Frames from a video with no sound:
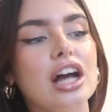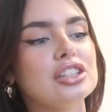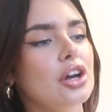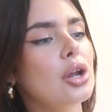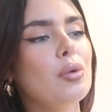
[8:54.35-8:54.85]
I
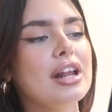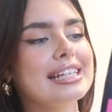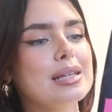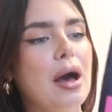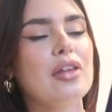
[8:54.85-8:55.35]
don't know what it
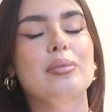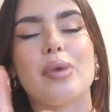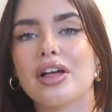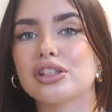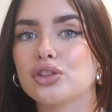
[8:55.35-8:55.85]
is about them,
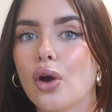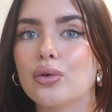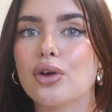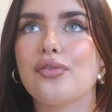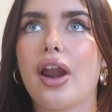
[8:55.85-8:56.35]
but they're so
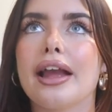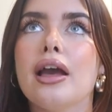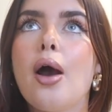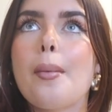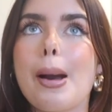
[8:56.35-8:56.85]
good for like
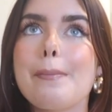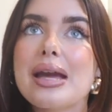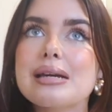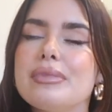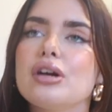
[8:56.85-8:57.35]
my
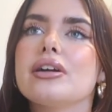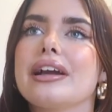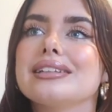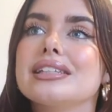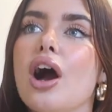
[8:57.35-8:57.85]
big mirror
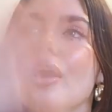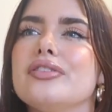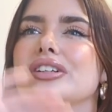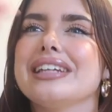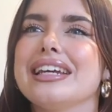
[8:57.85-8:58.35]
gets
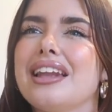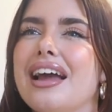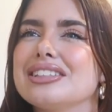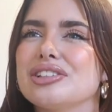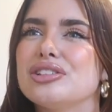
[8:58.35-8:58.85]
covered in
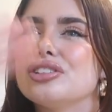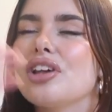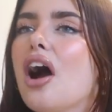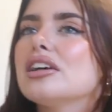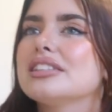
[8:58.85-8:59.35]
like just
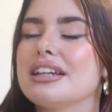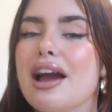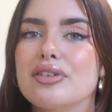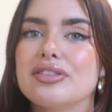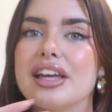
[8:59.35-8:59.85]
dust and
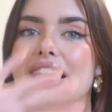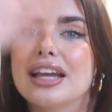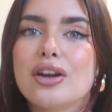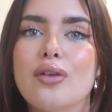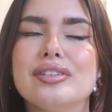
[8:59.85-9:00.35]
everything, and